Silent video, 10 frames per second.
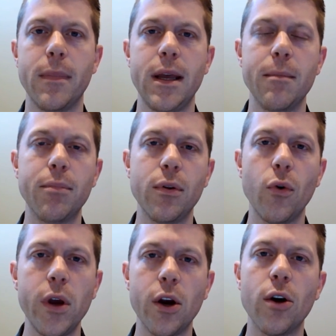
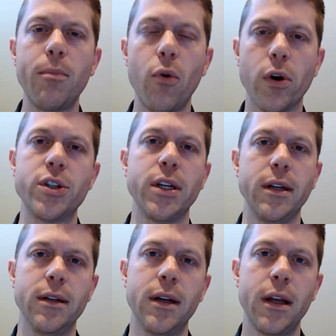employer portion
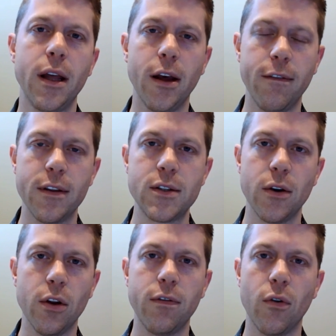of the
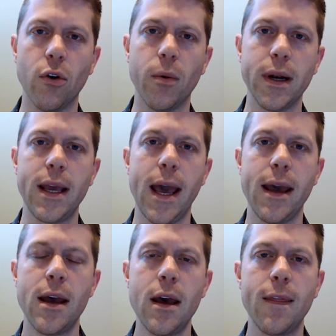solo 401k.
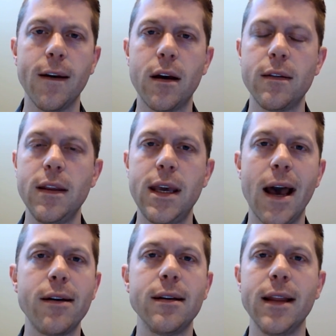The
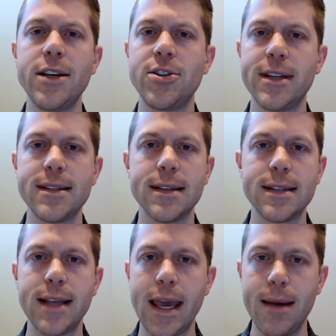calculation is the
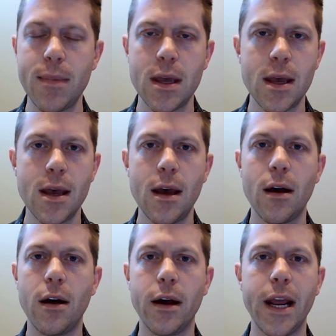same
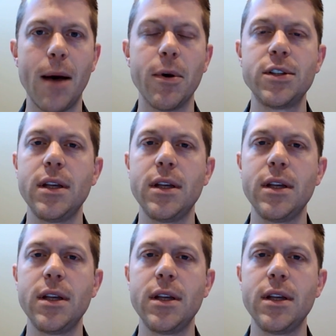on how much